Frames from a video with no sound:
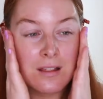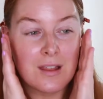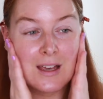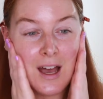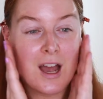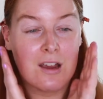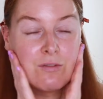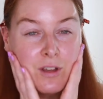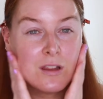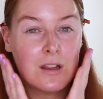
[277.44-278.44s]
Like, I
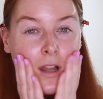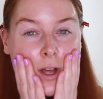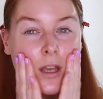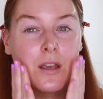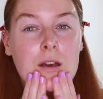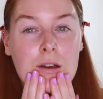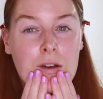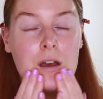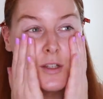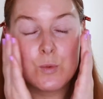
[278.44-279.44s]
really like
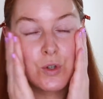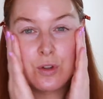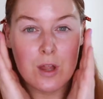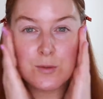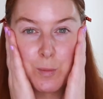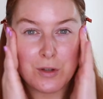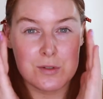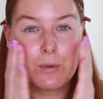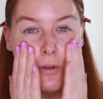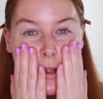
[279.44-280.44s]
as much glow as
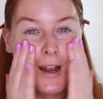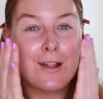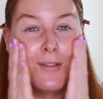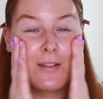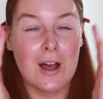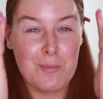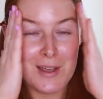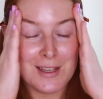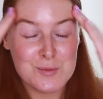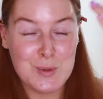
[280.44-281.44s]
possible, and I think that
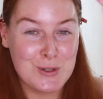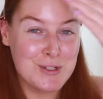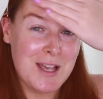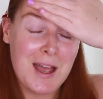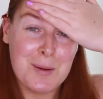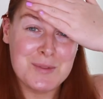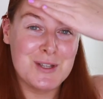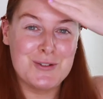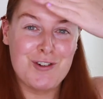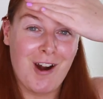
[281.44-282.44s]
is because I am
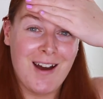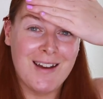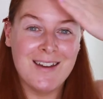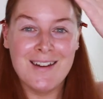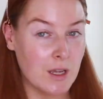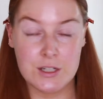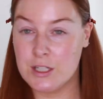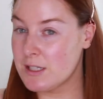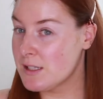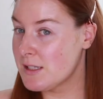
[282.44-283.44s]
so dry. And
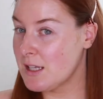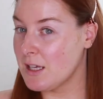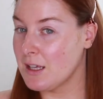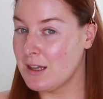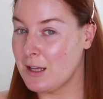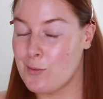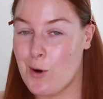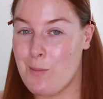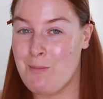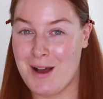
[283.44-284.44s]
you can see like
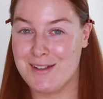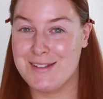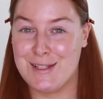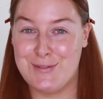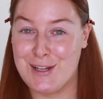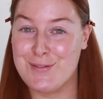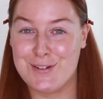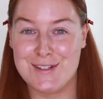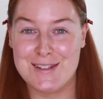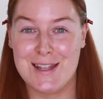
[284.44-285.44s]
what a massive
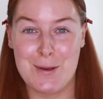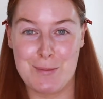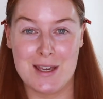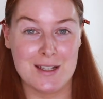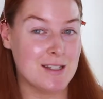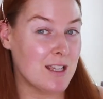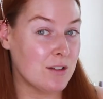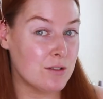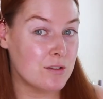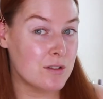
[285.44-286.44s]
difference it makes. It
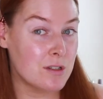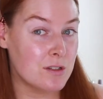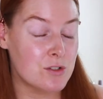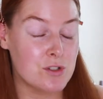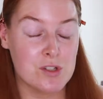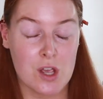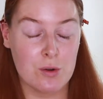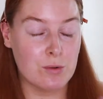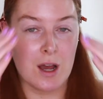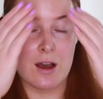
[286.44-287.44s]
looks
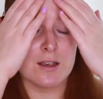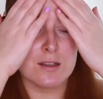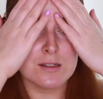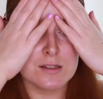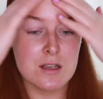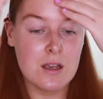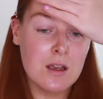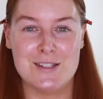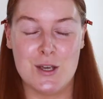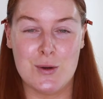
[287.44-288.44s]
so nice.
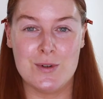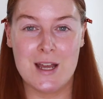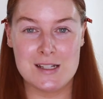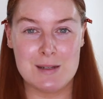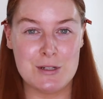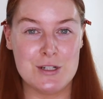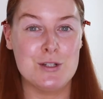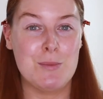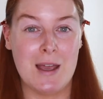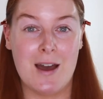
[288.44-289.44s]
So next I'm going to
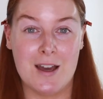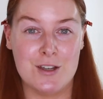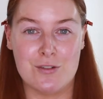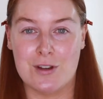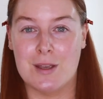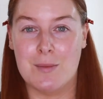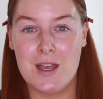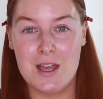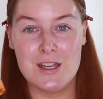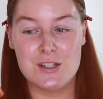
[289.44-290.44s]
do my eye cream.
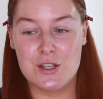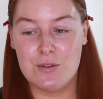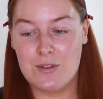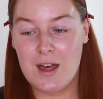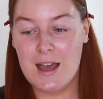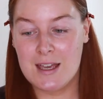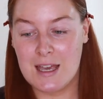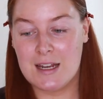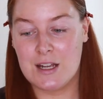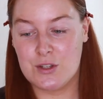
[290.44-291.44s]
So for that,
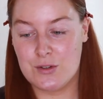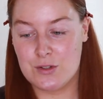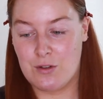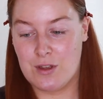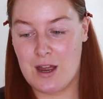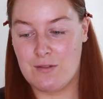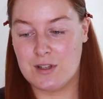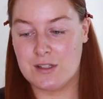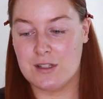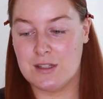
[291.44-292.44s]
again, I use Ollie
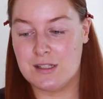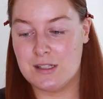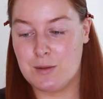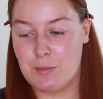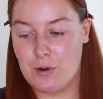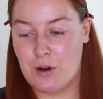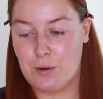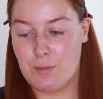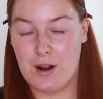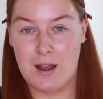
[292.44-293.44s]
Henriksen. This is the Banana
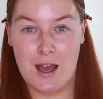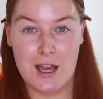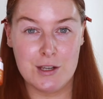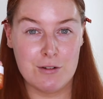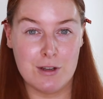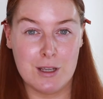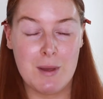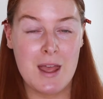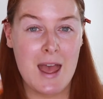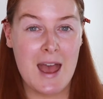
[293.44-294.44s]
Bright Eye Cream.
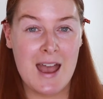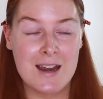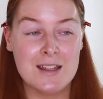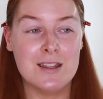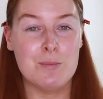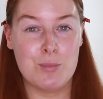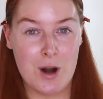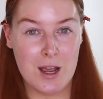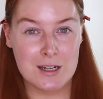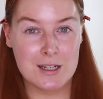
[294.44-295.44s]
Anything
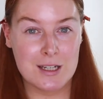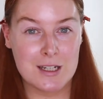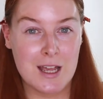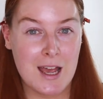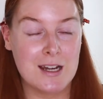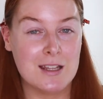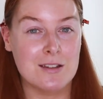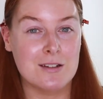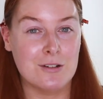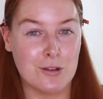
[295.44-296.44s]
brightening,
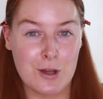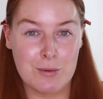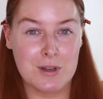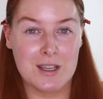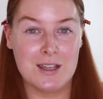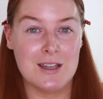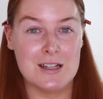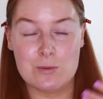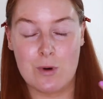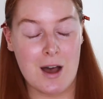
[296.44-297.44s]
anything glowy
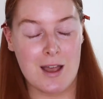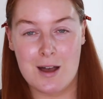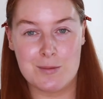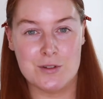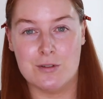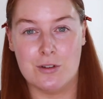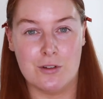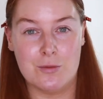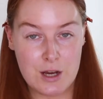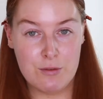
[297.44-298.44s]
is what I absolutely
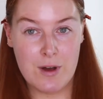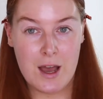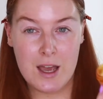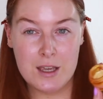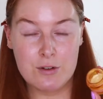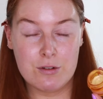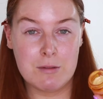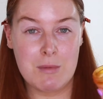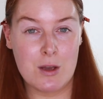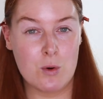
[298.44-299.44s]
love. Now for eye
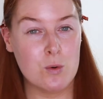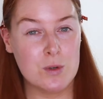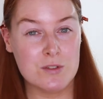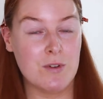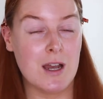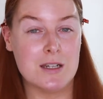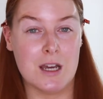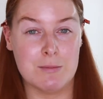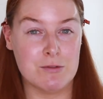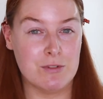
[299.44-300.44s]
cream, I always find
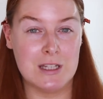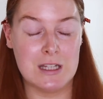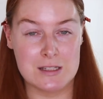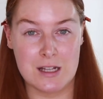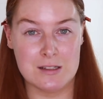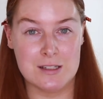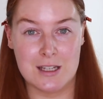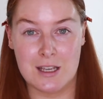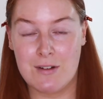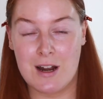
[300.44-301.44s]
I'm really
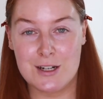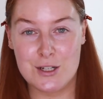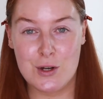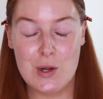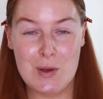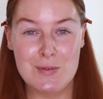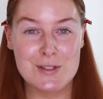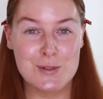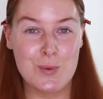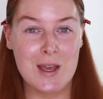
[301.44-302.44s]
sensitive, and I don't know if
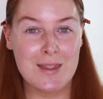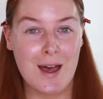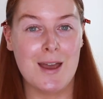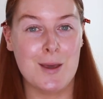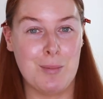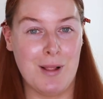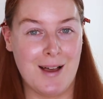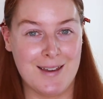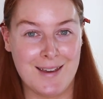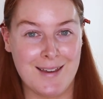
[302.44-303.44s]
it's the way that I
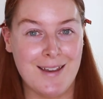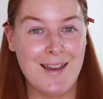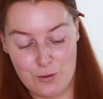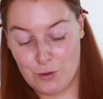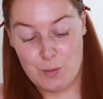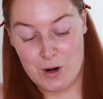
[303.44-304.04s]
apply it or the